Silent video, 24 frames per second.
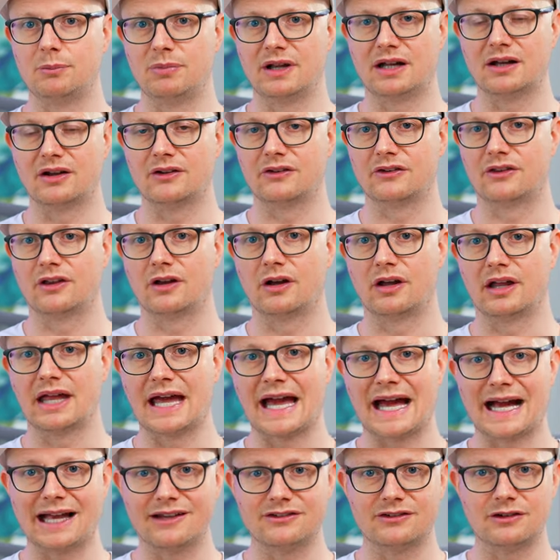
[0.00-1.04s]
because the
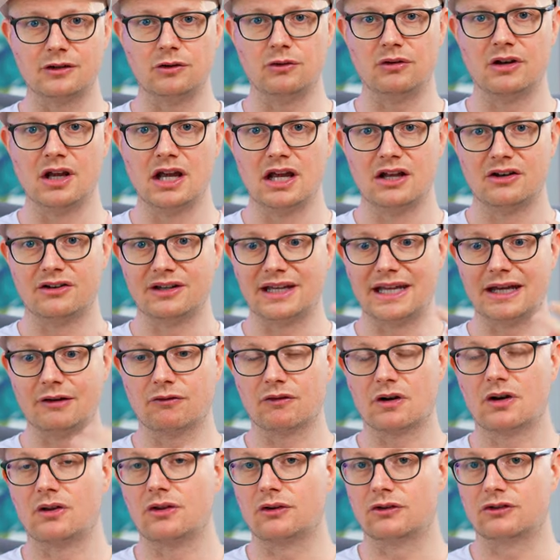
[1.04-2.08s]
acid to get
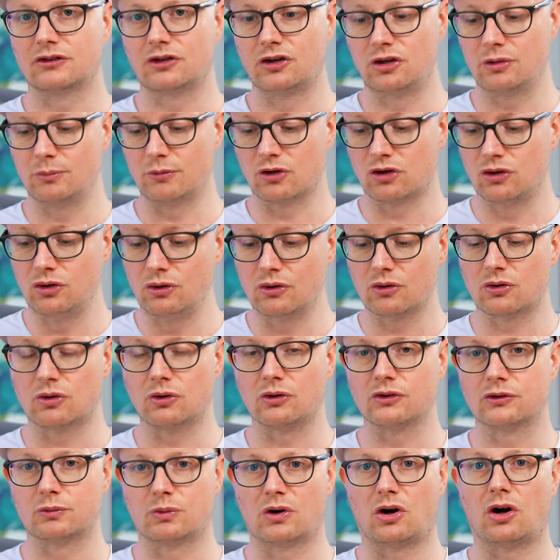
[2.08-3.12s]
rid of those
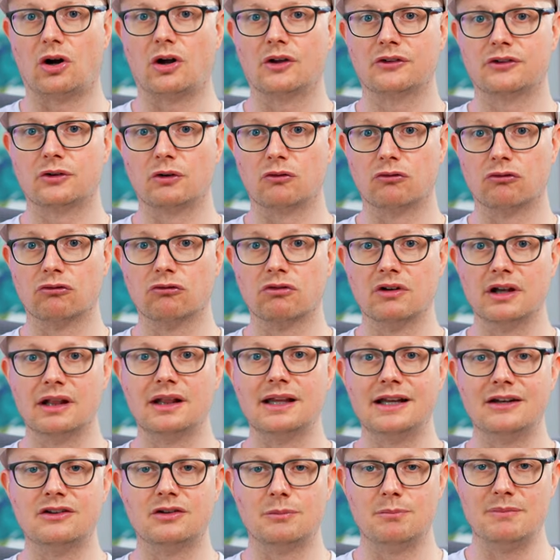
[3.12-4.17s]
cuticles would also
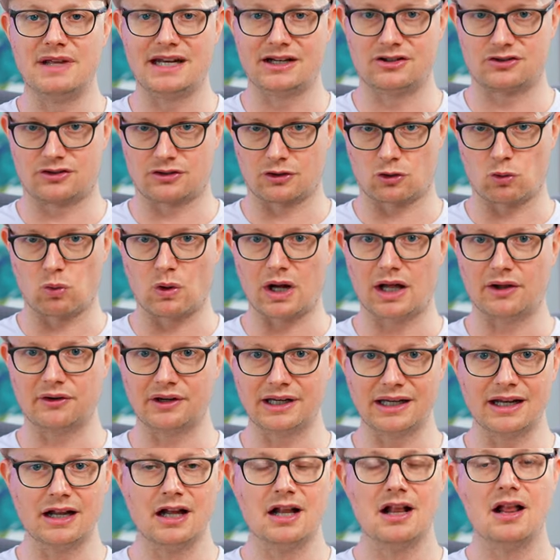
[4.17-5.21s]
really diminish the
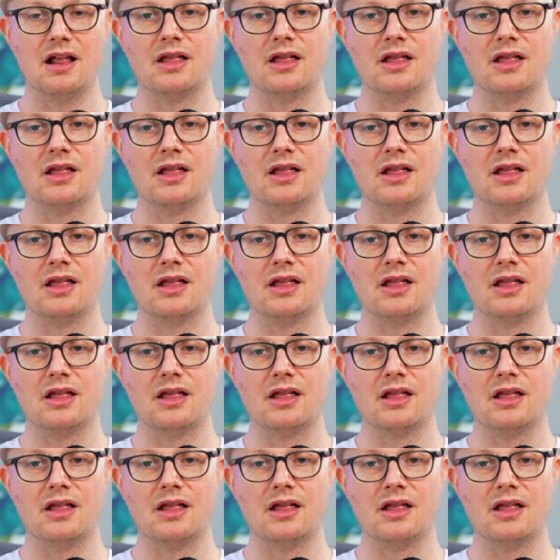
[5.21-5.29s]
quality.